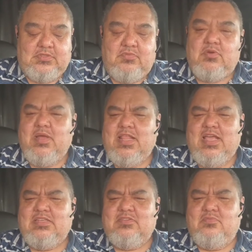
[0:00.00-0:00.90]
one of
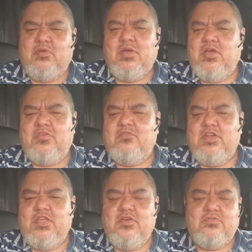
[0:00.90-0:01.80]
my other
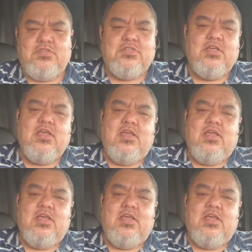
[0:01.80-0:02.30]
videos,